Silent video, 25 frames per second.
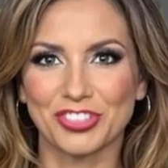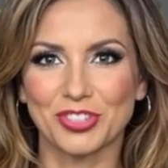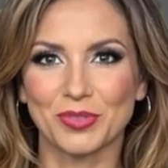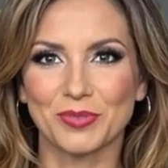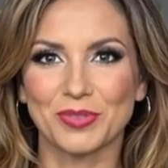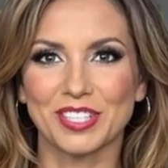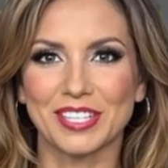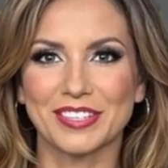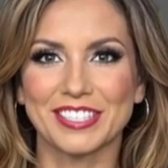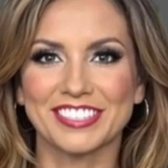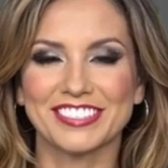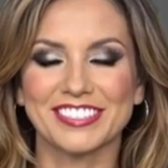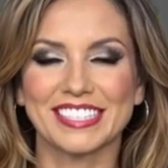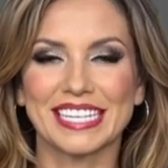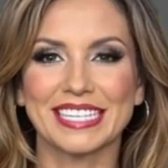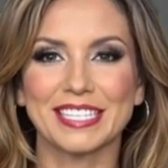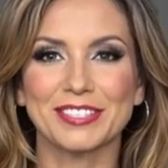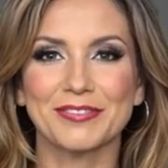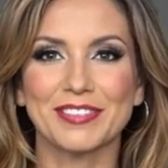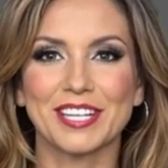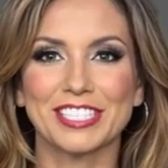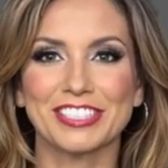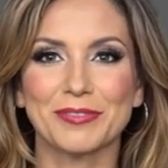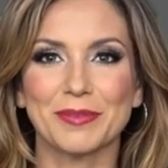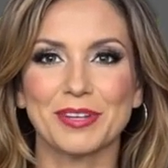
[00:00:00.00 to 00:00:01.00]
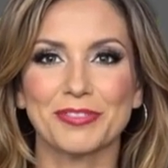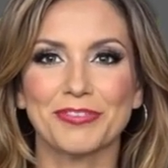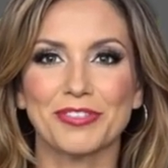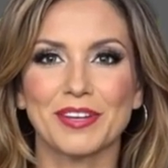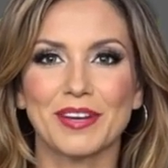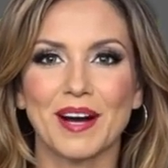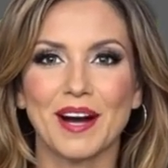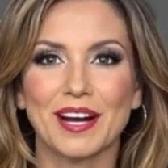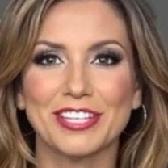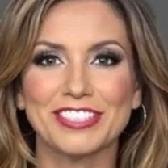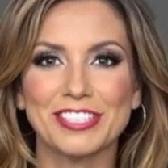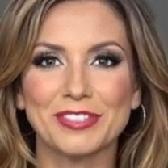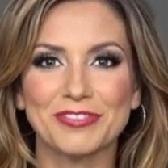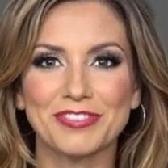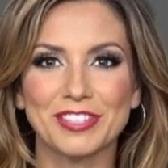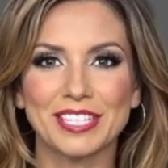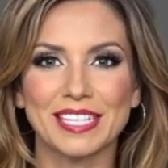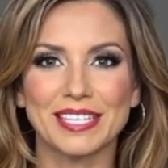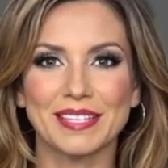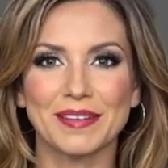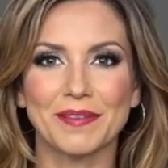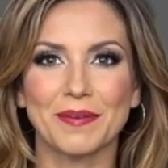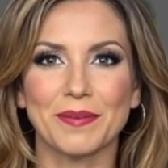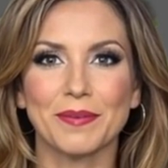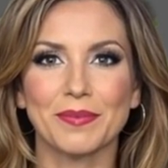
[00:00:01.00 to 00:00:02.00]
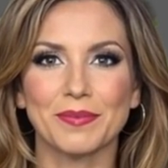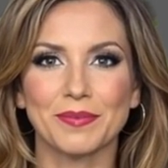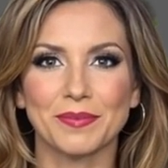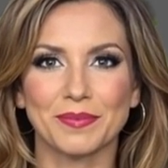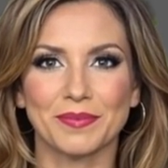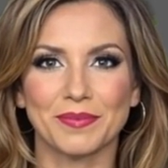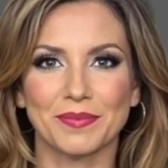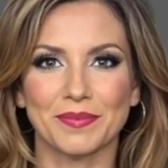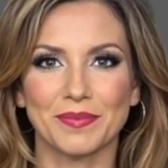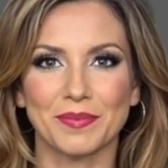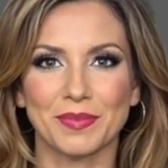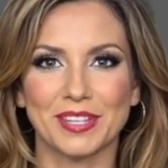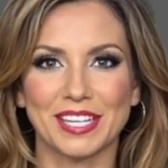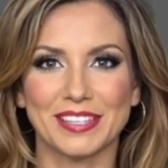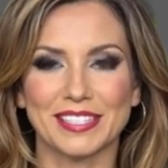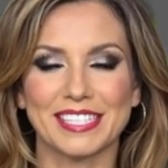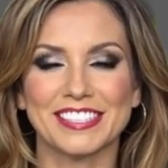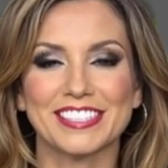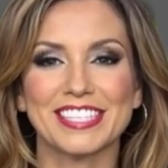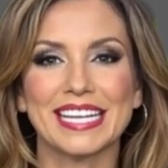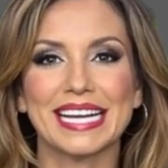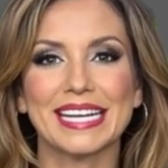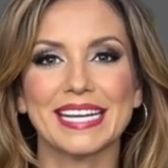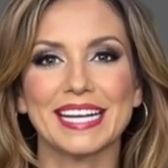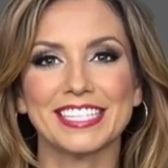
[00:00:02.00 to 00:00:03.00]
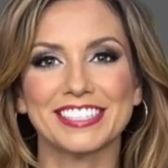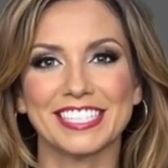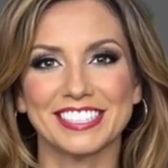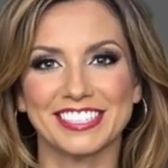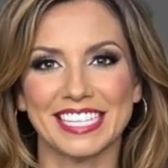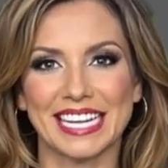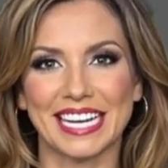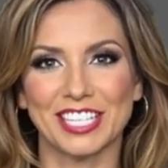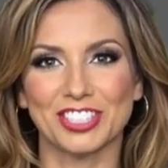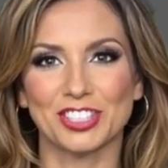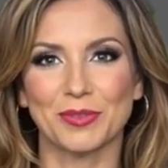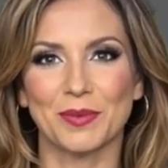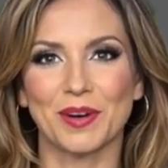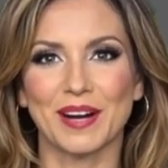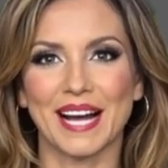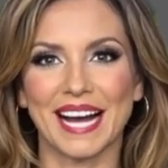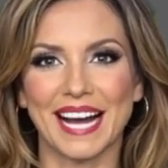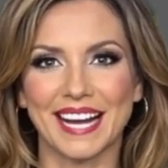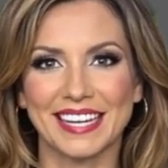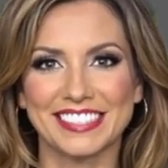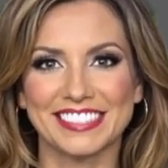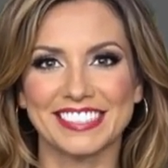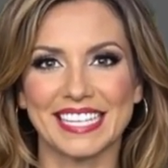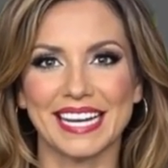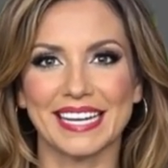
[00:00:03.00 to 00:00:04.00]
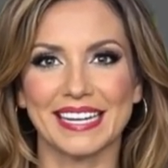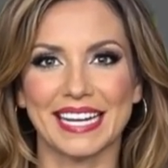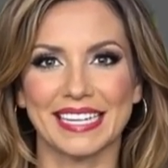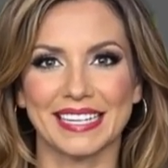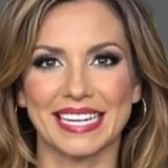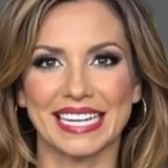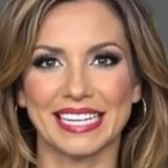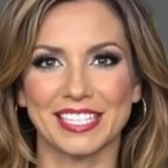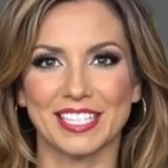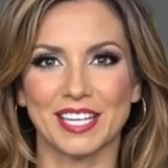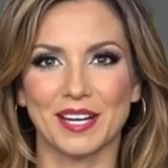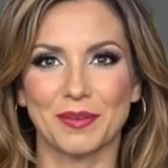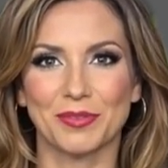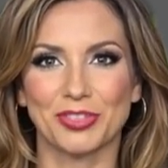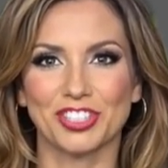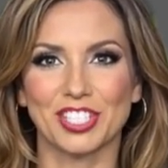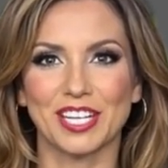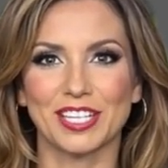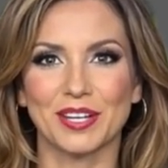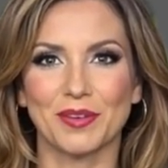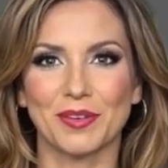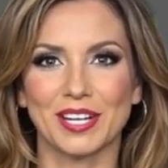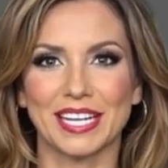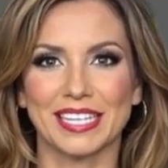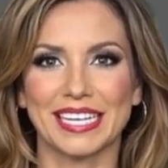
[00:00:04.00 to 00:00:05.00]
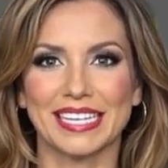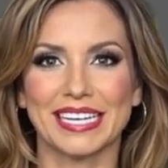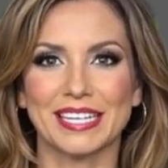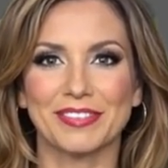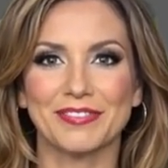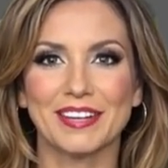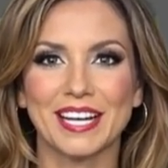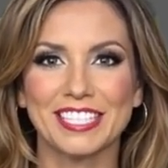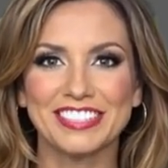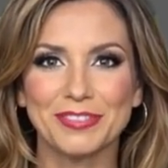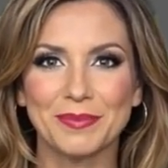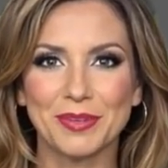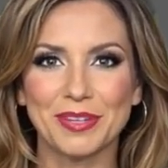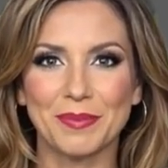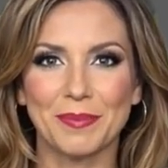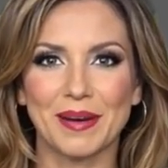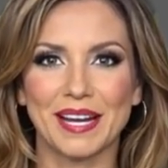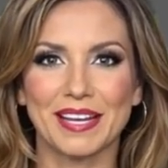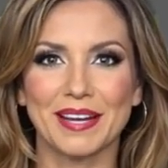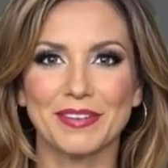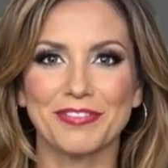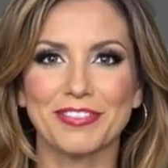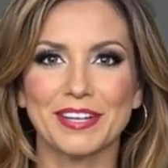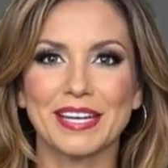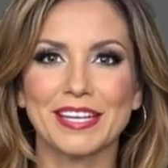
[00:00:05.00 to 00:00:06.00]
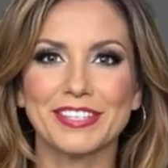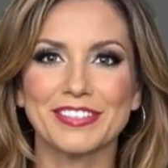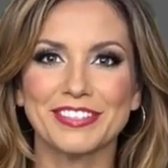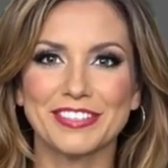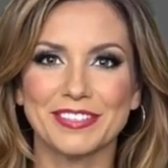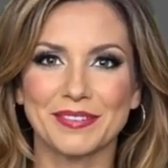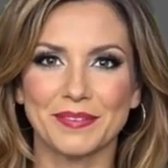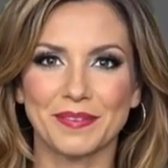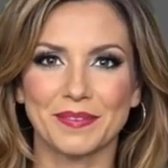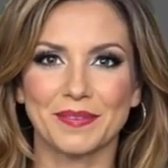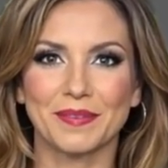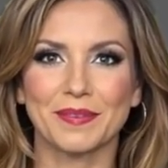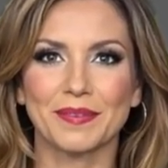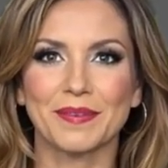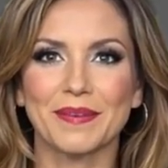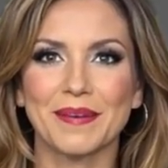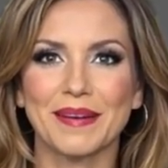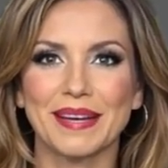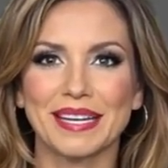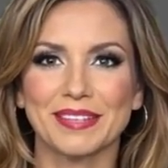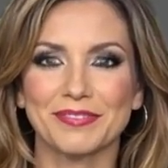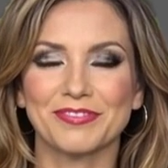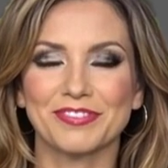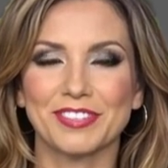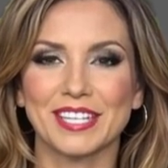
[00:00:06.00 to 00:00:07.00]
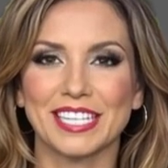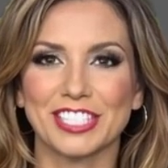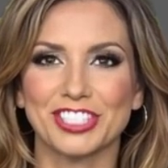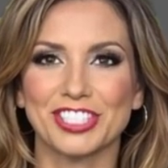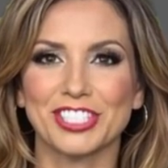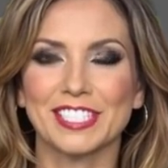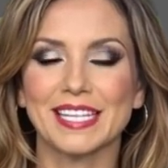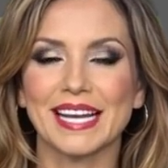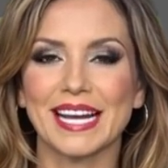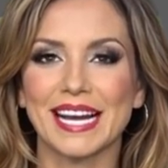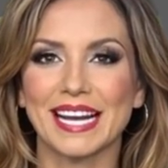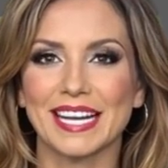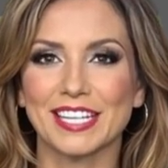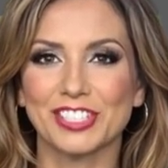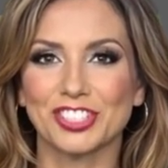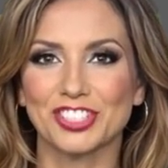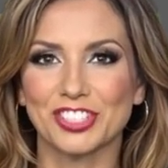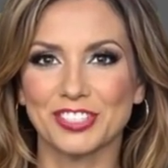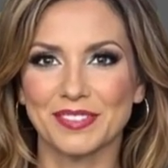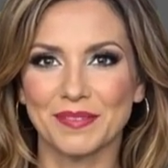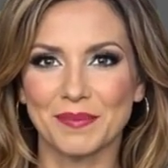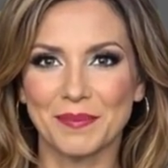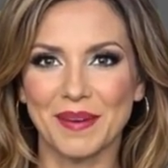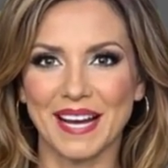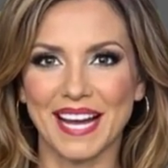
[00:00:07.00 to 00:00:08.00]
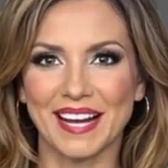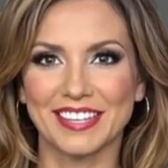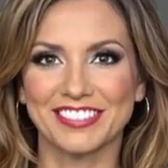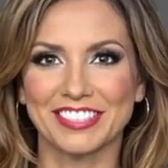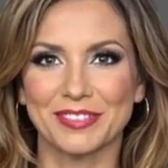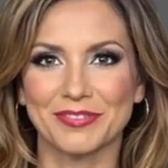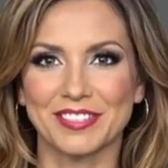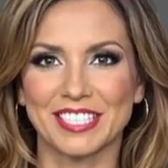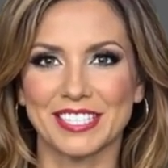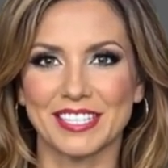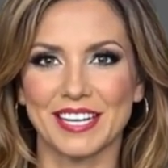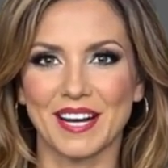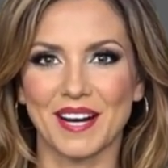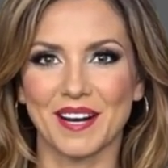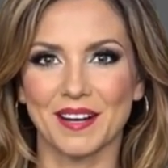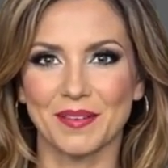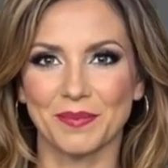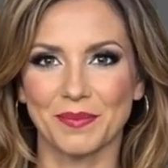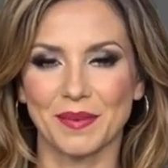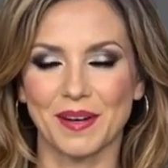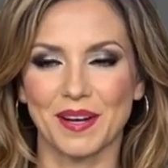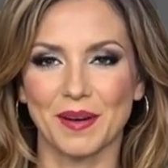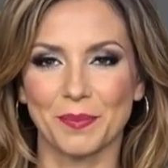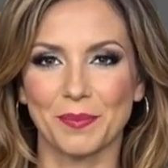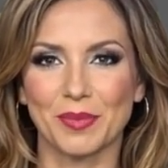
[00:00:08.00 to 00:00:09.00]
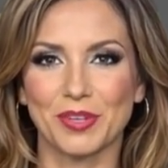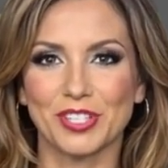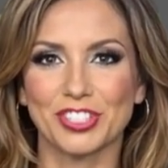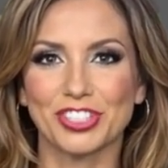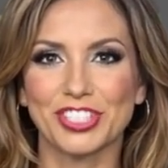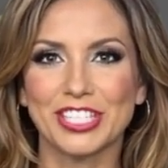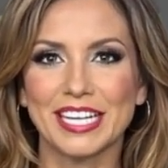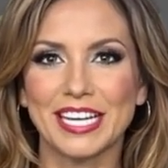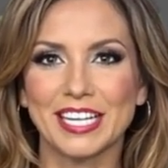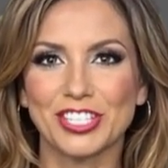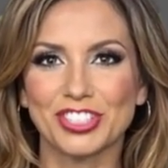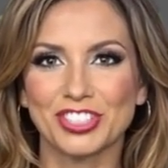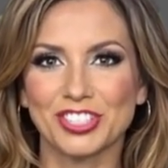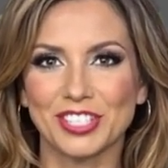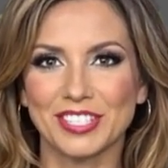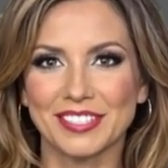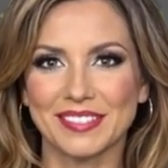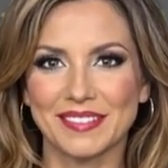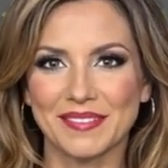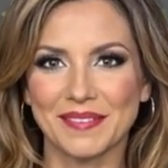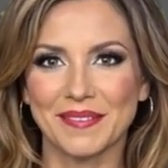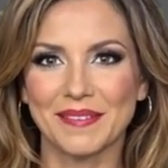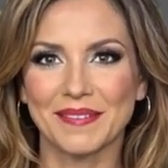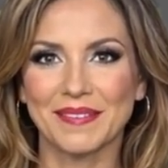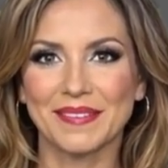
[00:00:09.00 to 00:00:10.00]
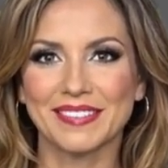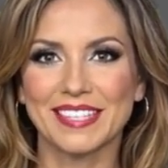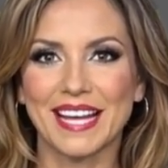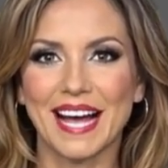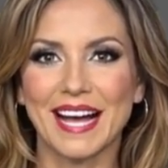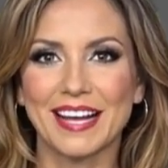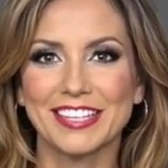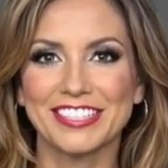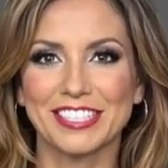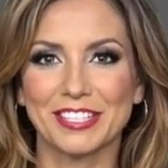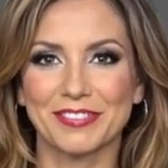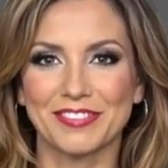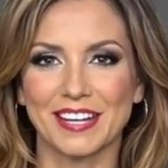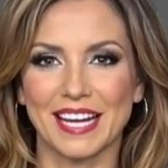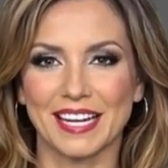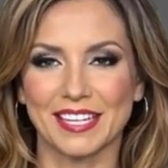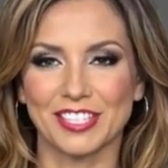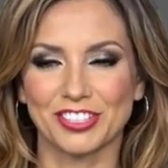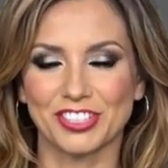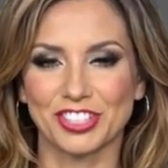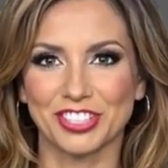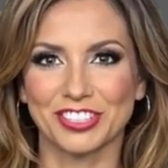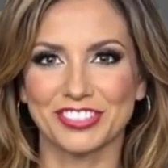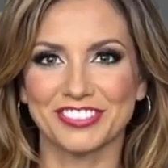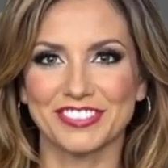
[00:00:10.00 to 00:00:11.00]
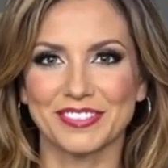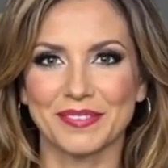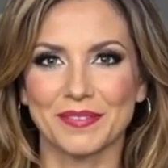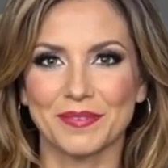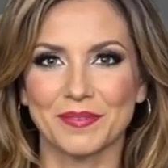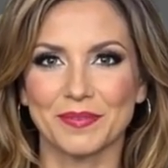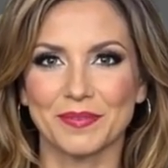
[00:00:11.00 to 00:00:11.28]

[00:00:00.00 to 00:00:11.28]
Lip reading: to Real Estate Investment Philosophy. Real estate as a tangible asset and income-generating investment benefits. Inflation hedge, passive income, appreciation, tax advantages.